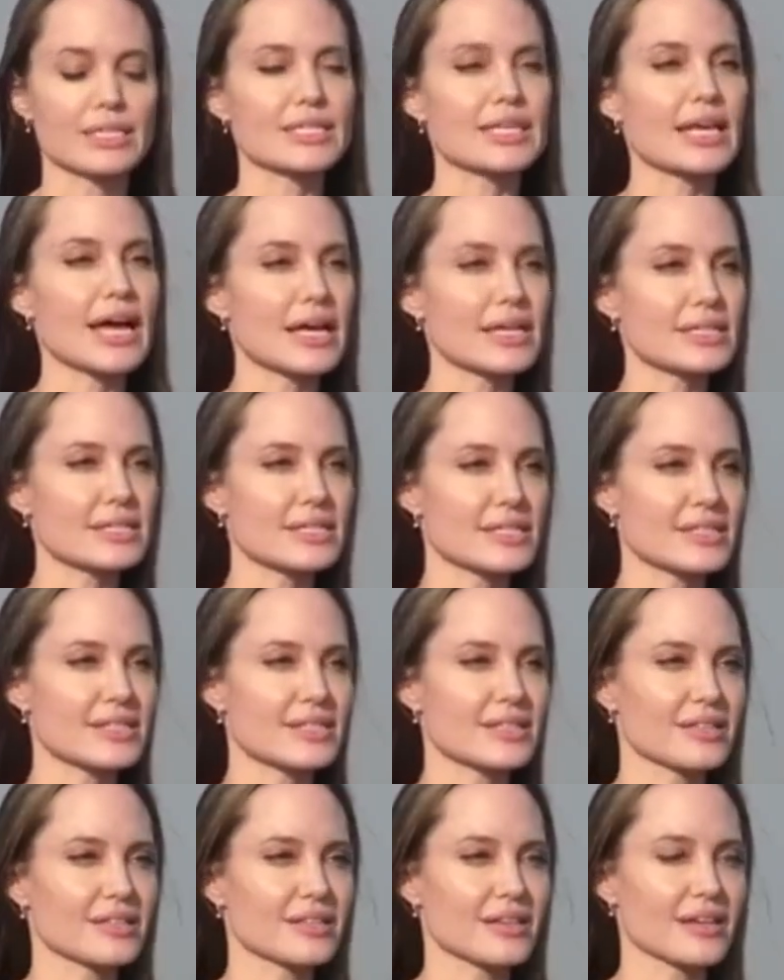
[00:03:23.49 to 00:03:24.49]
A
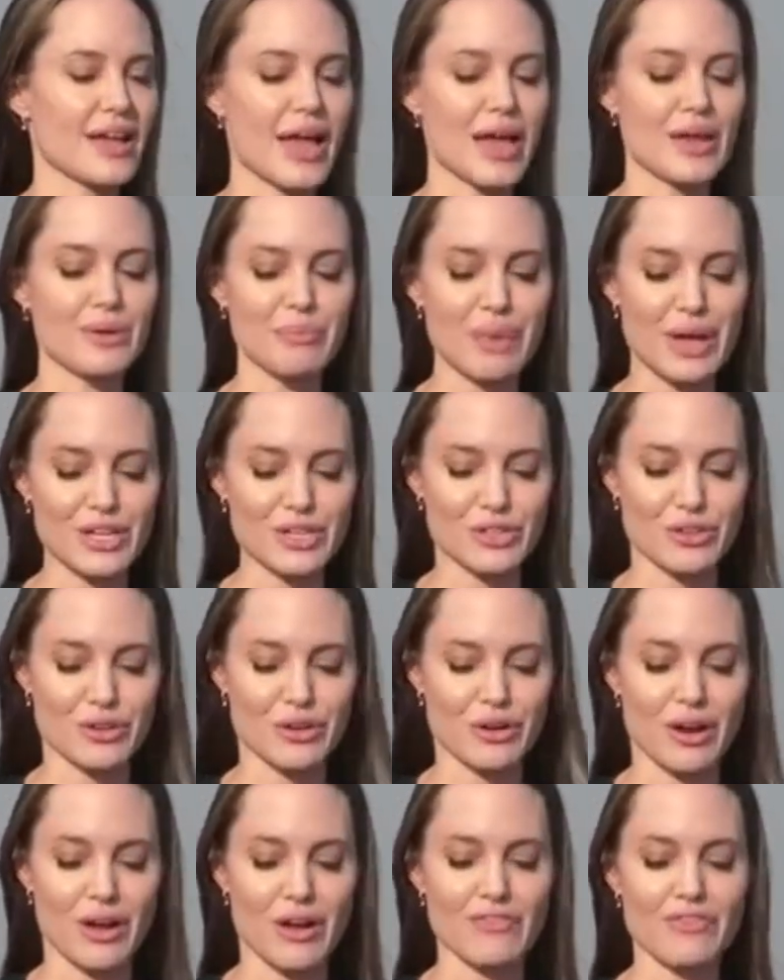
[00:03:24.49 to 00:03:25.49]
test and
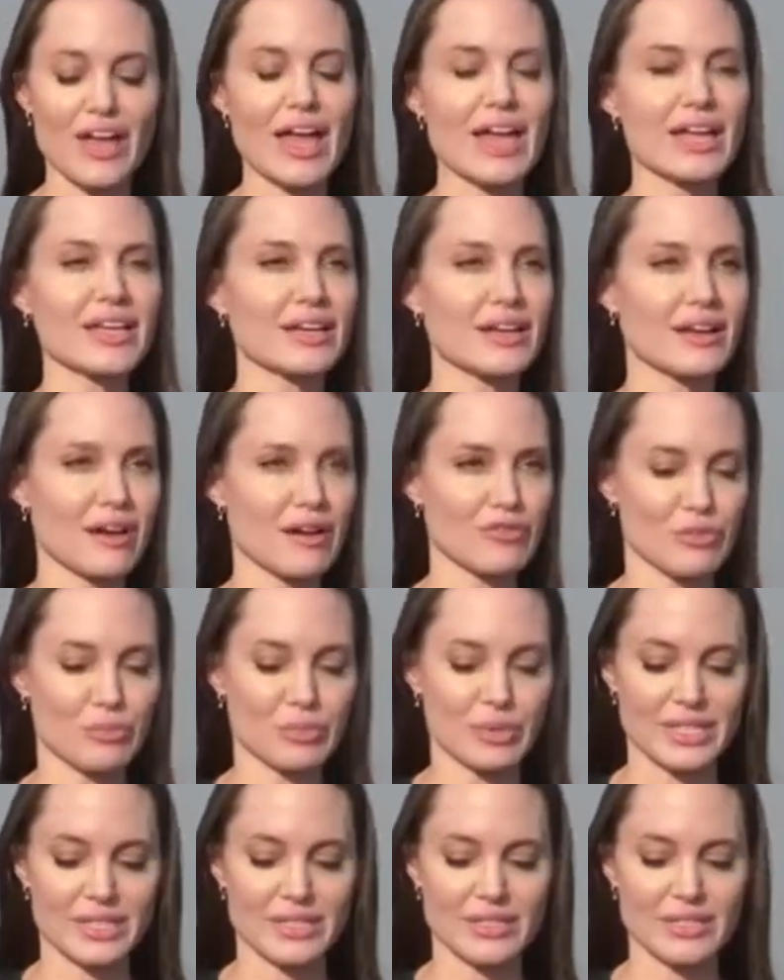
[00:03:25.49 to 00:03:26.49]
measure of any
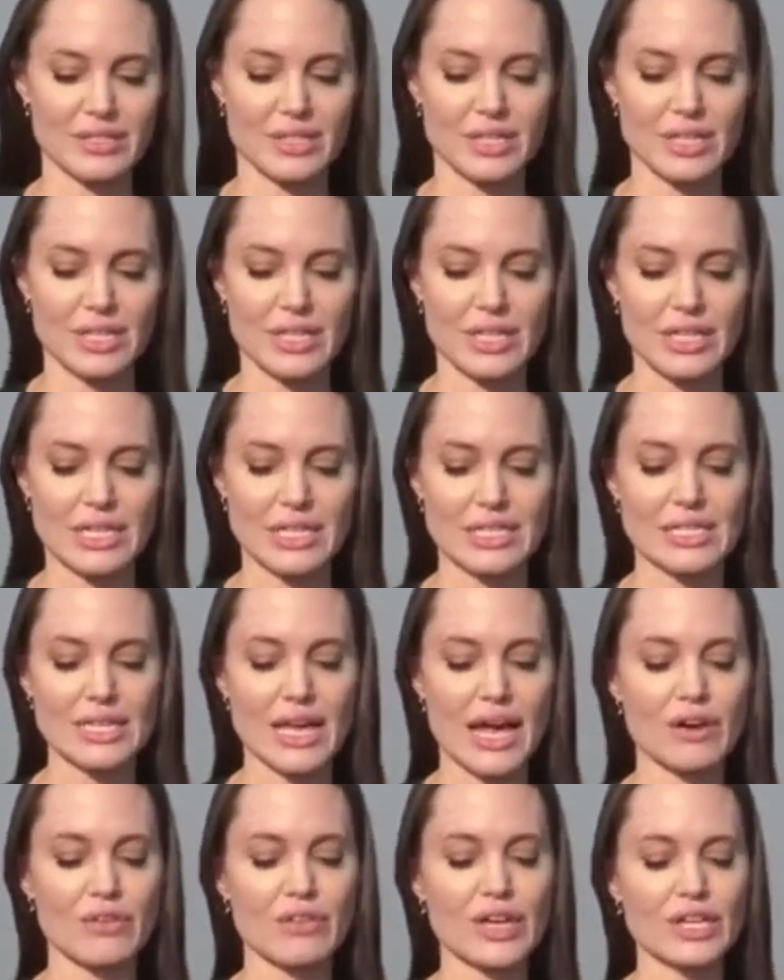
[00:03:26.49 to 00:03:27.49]
government
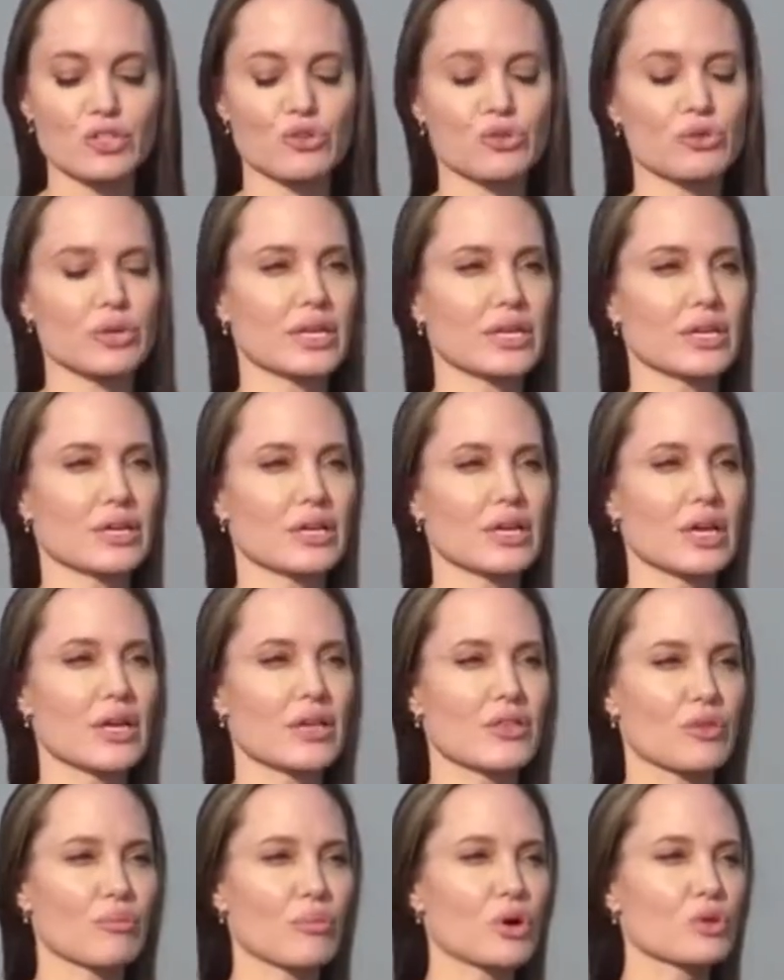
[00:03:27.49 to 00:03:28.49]
is how they treat
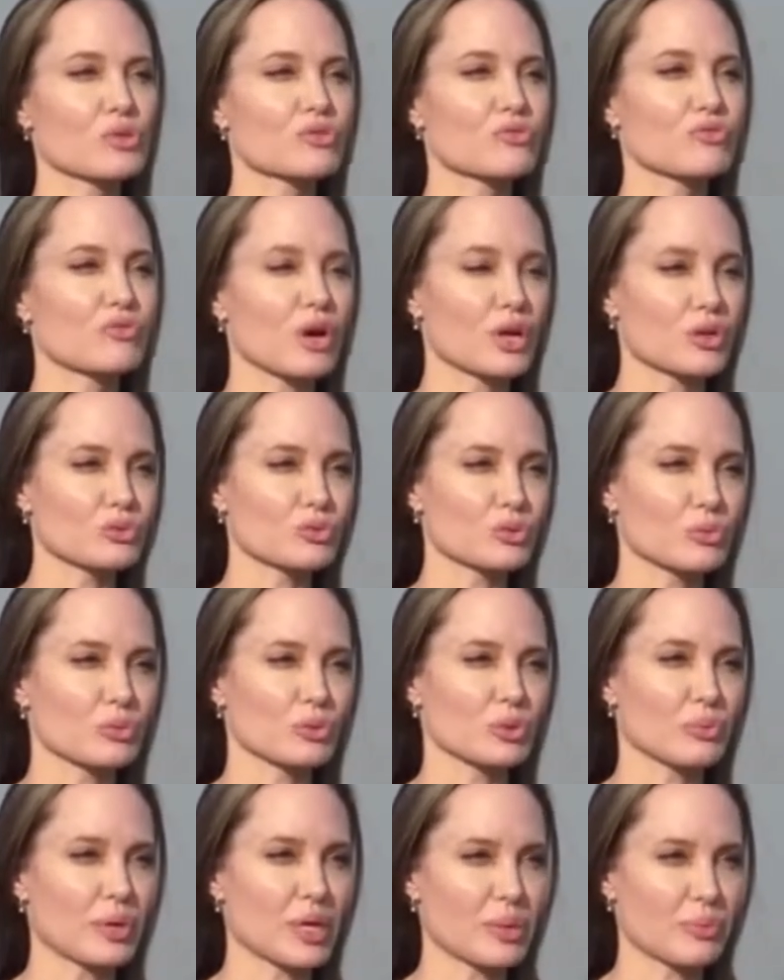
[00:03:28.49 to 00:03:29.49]
the most
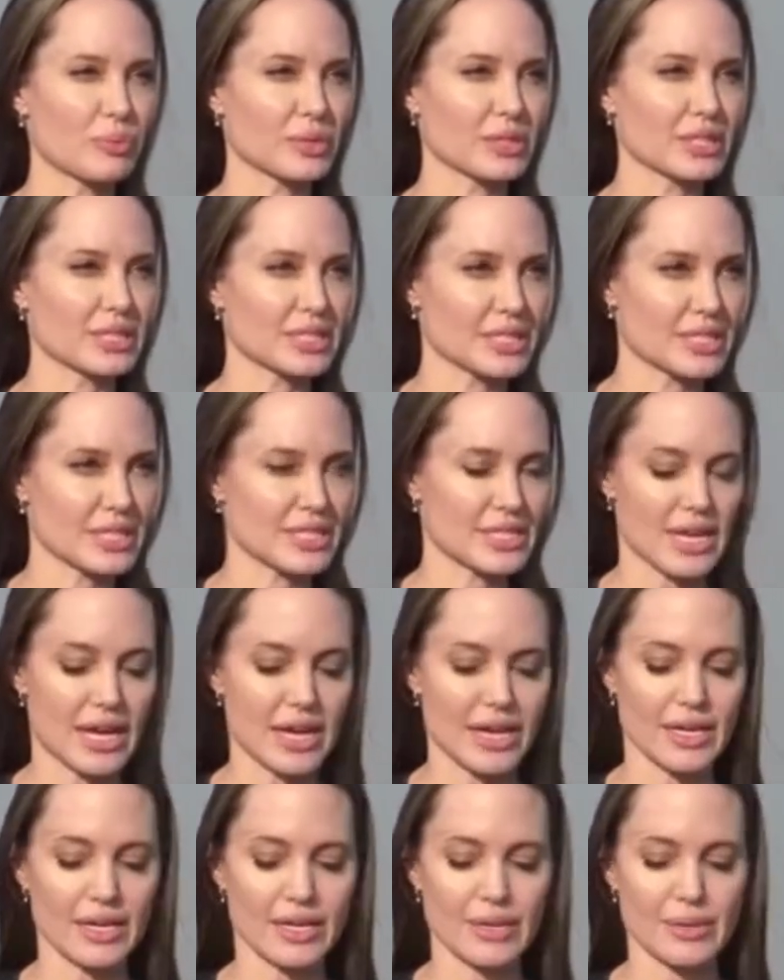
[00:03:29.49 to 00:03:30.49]
vulnerable people in
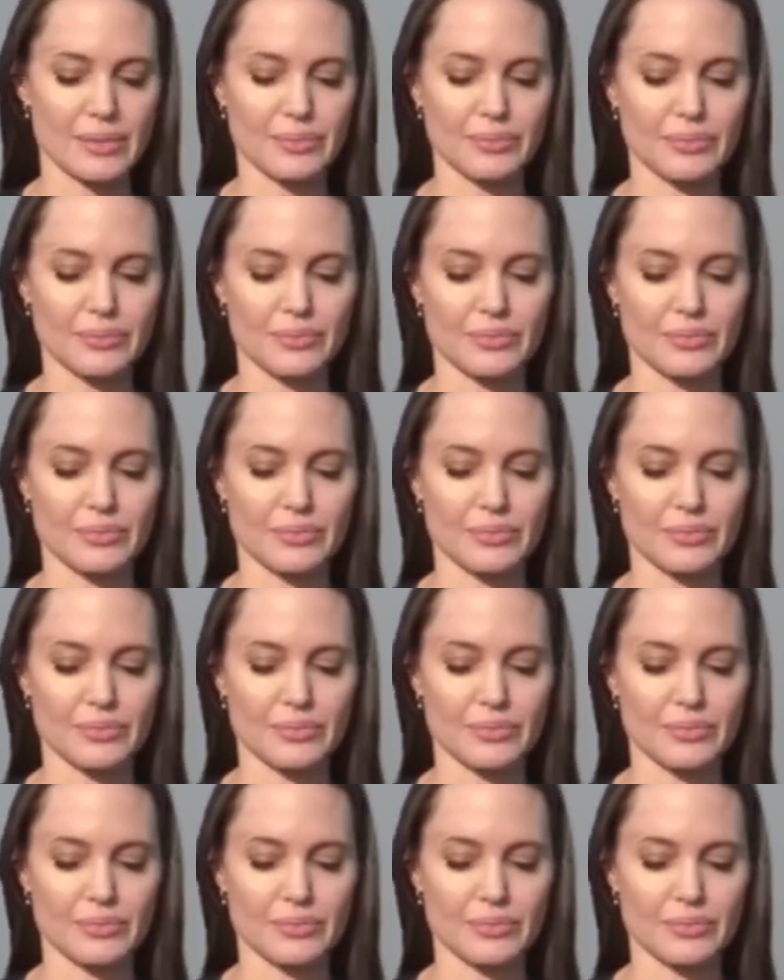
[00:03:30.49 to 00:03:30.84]
society